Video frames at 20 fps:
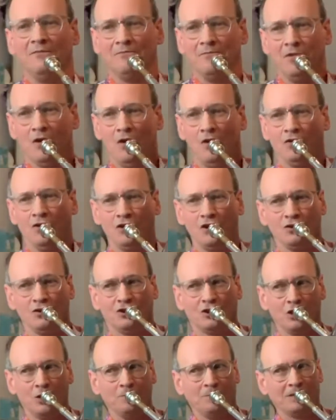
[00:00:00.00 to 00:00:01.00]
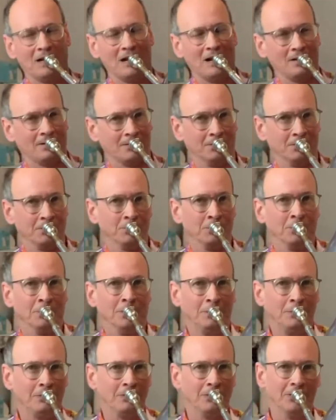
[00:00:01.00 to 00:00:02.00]
on the YouTube chat.
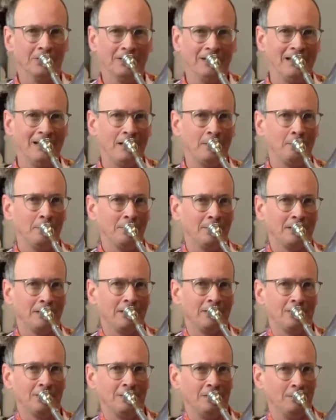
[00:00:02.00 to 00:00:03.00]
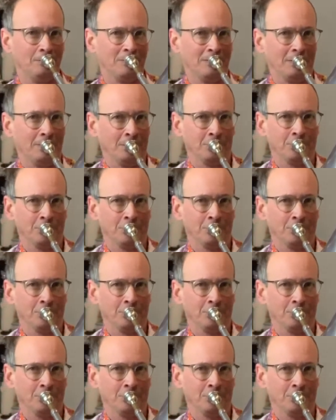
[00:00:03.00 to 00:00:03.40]
Here we go. Name that tuber.